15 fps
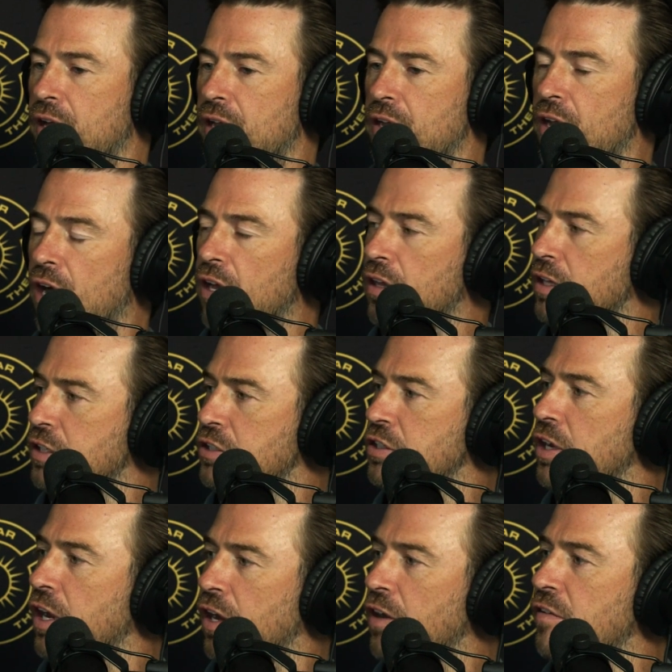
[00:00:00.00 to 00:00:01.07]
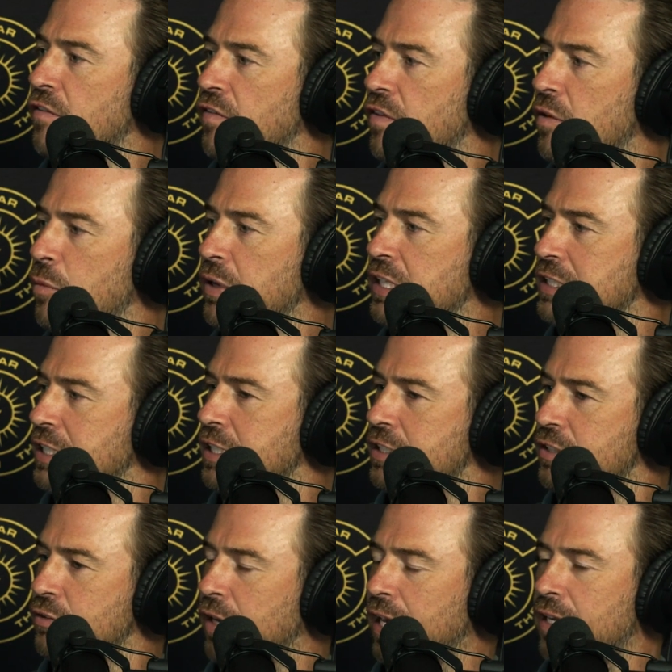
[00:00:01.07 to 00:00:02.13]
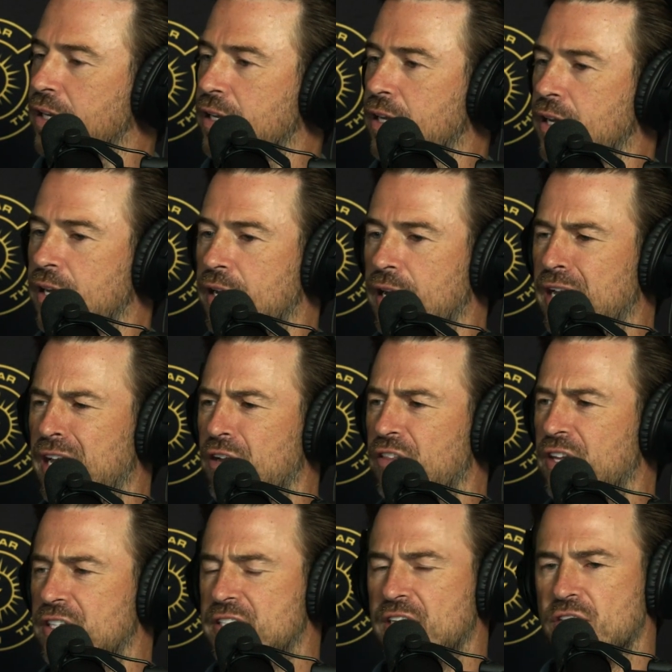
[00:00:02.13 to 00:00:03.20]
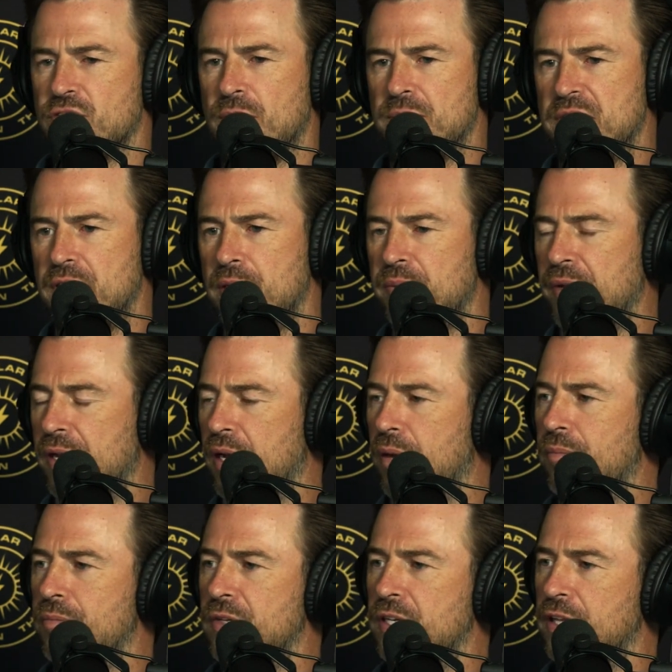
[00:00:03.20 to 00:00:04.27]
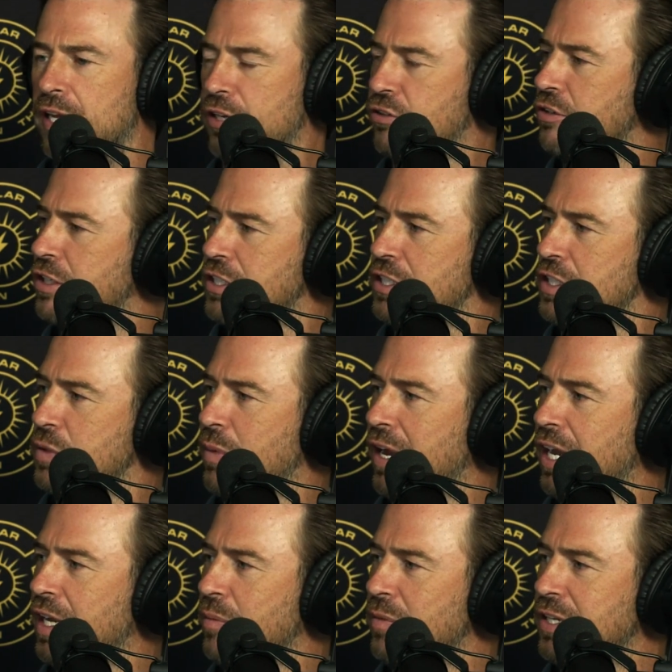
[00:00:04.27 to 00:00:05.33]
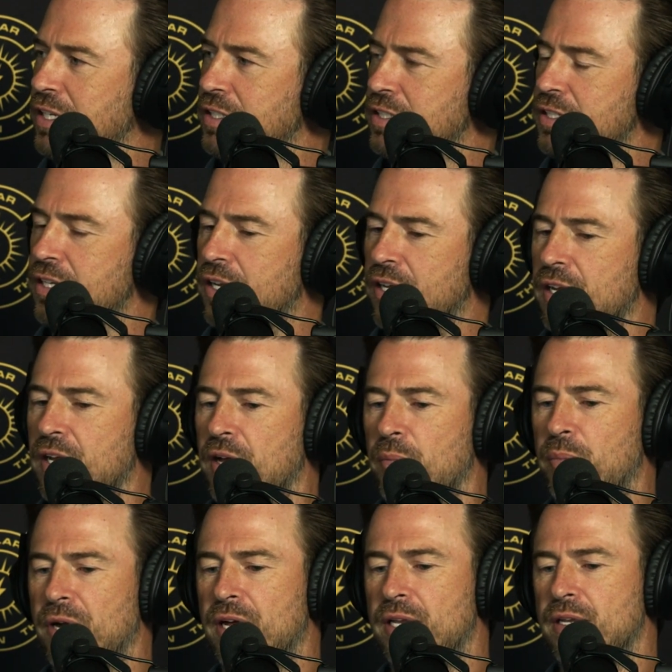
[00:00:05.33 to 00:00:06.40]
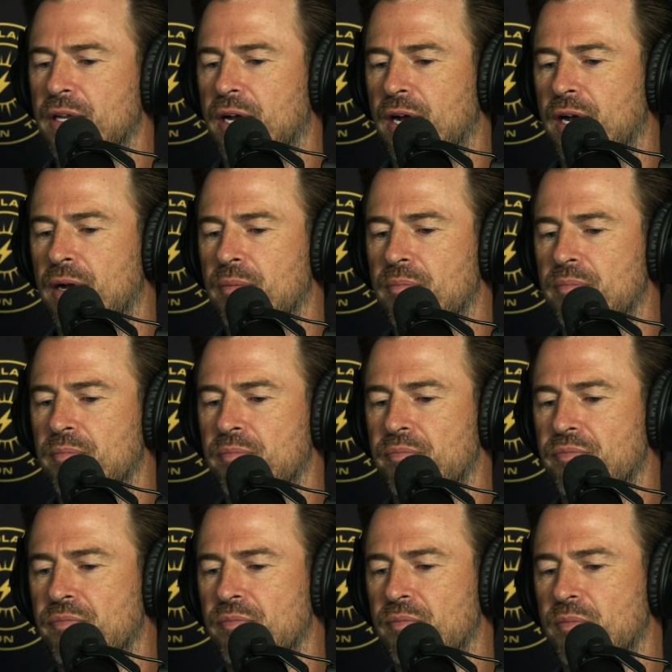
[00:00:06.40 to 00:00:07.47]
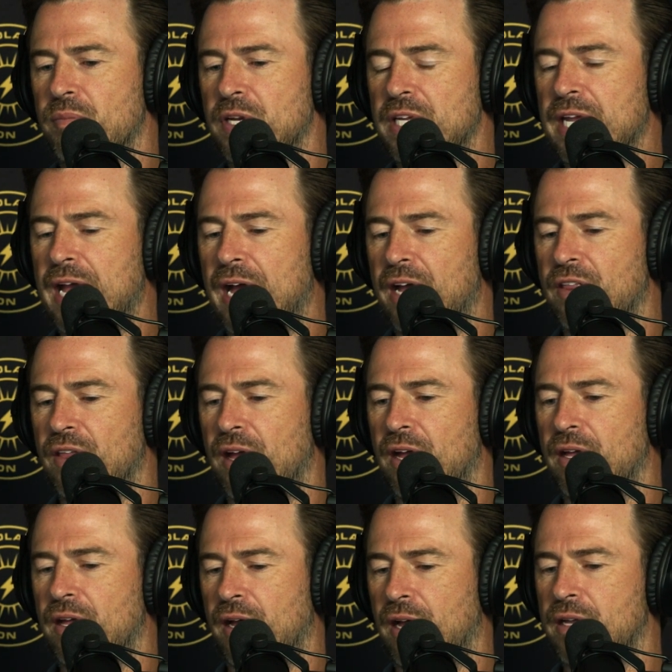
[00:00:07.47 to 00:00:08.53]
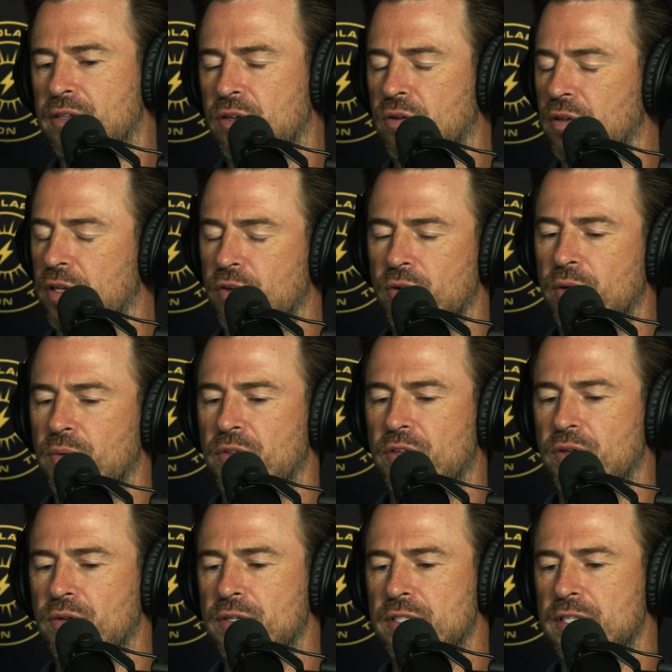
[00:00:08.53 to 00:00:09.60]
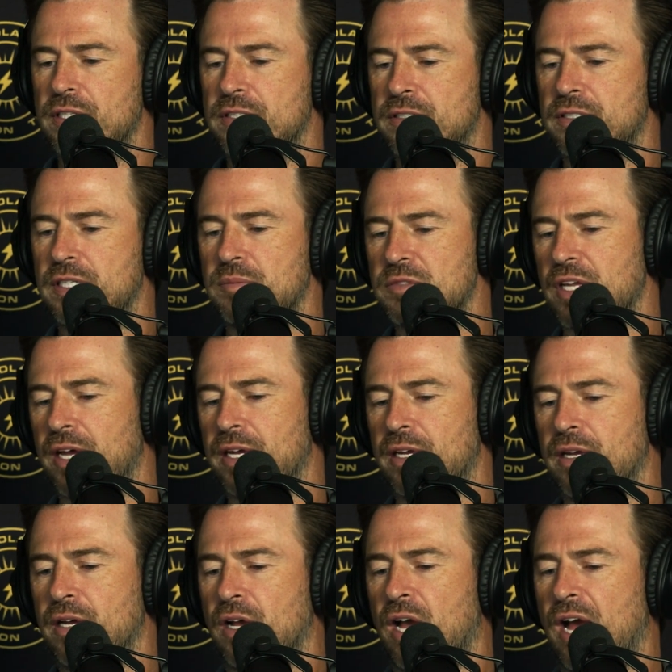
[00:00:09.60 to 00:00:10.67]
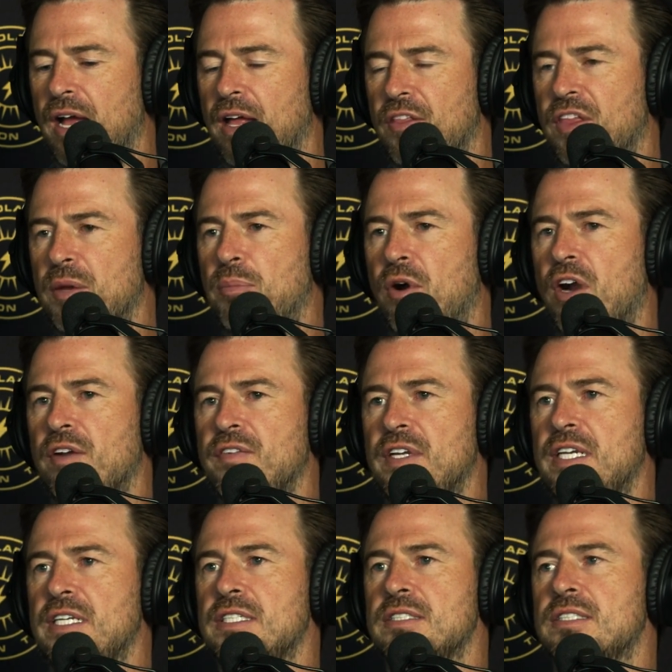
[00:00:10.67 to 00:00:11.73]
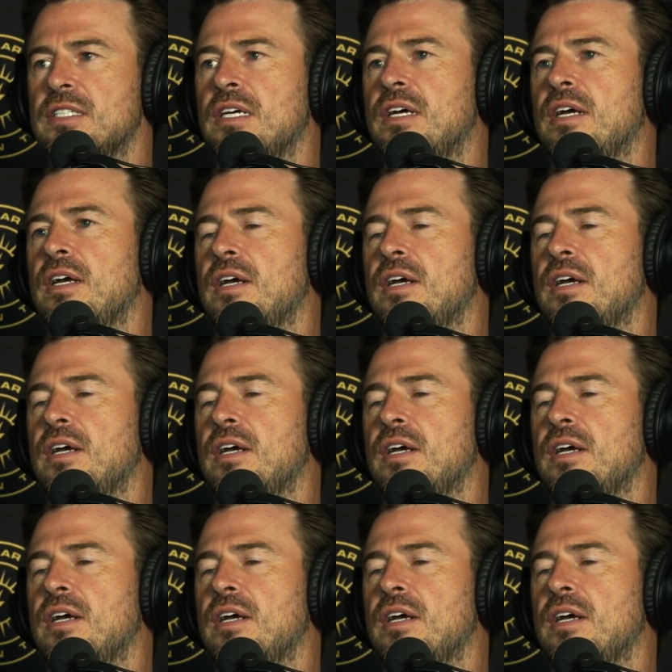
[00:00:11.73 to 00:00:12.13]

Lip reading: knowledge of the business, right? And I don't think sales reps need to become electricians by any means, but yeah, I totally agree with you. It seems like I think part of it is